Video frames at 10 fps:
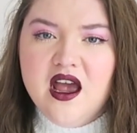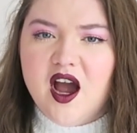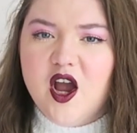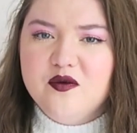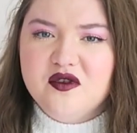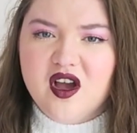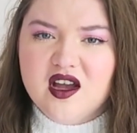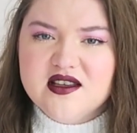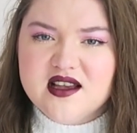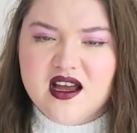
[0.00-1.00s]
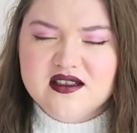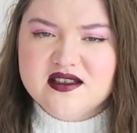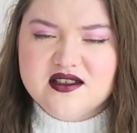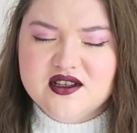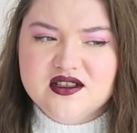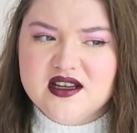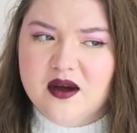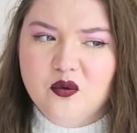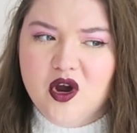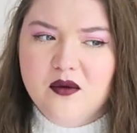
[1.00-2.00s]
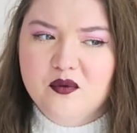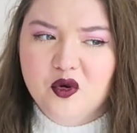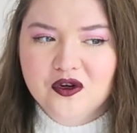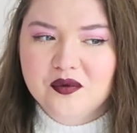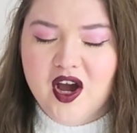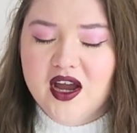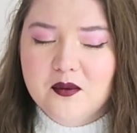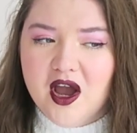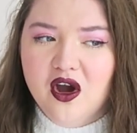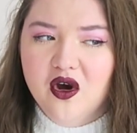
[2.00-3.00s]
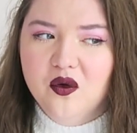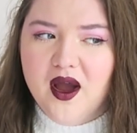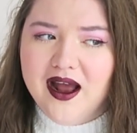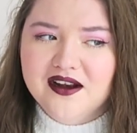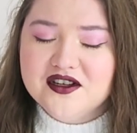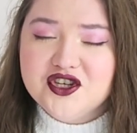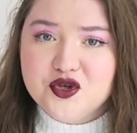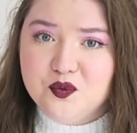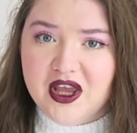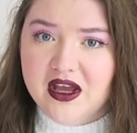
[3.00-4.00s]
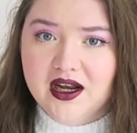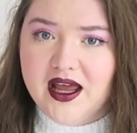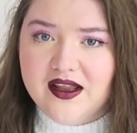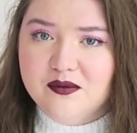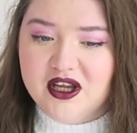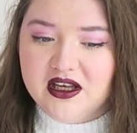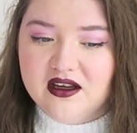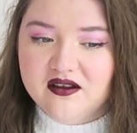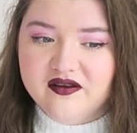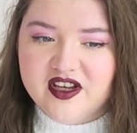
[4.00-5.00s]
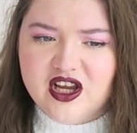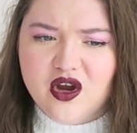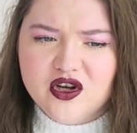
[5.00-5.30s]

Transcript: I hope you guys understood and weren't bored by my whole ad spiel at the beginning of the video.